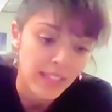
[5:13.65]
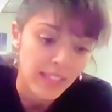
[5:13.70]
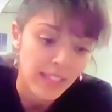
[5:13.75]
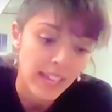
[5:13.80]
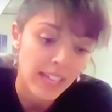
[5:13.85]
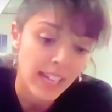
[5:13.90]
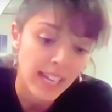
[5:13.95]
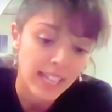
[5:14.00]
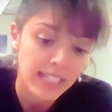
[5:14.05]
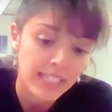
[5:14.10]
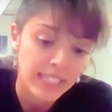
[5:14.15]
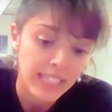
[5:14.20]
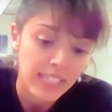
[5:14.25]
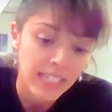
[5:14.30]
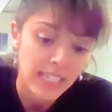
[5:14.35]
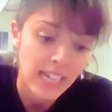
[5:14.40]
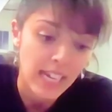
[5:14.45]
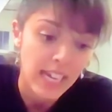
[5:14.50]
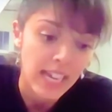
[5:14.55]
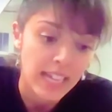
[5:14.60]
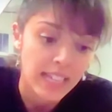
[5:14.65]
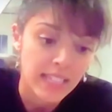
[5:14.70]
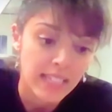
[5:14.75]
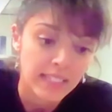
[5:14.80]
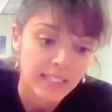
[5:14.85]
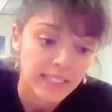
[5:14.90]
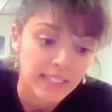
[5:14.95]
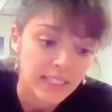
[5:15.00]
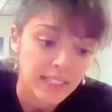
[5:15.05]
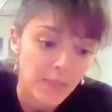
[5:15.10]
that idea and then
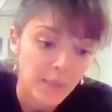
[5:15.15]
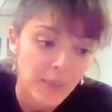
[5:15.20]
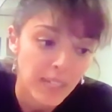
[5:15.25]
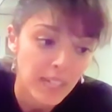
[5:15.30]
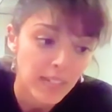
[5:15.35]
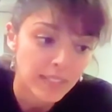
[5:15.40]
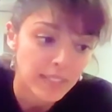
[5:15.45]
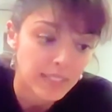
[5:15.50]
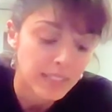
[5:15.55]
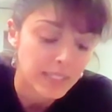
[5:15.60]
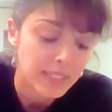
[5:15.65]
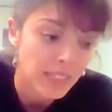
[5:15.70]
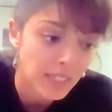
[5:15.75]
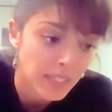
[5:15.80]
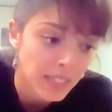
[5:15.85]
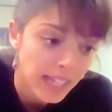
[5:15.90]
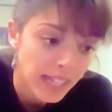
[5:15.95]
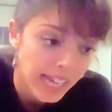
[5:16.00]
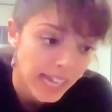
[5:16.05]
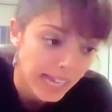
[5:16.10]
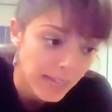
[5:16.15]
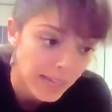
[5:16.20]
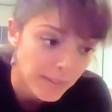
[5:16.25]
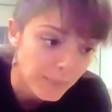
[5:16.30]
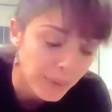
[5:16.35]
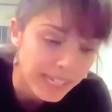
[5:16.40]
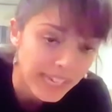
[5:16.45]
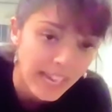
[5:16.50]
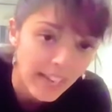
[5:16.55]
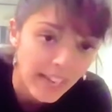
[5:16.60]
see what else I
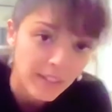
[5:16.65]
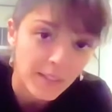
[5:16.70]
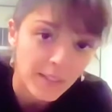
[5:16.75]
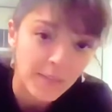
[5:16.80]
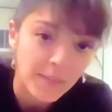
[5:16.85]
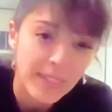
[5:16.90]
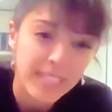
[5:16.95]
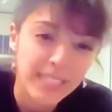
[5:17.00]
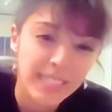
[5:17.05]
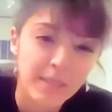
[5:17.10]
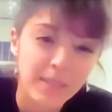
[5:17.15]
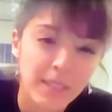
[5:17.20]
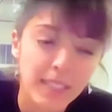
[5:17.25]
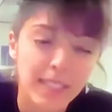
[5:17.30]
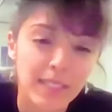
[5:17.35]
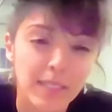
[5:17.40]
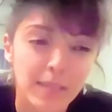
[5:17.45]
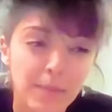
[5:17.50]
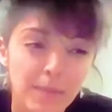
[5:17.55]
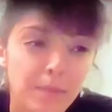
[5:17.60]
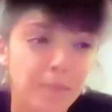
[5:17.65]
bring out of it. It's it's